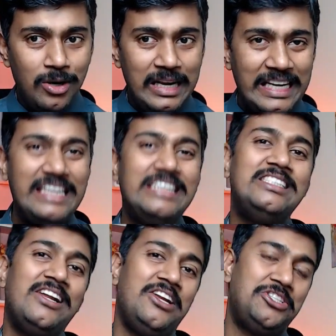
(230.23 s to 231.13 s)
lead
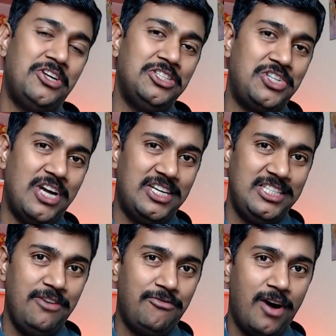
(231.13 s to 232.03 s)
generation
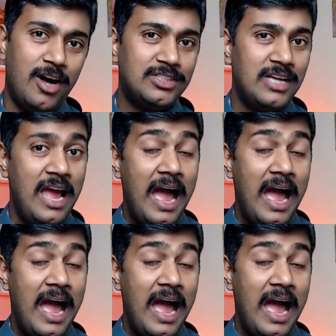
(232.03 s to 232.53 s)
strategy first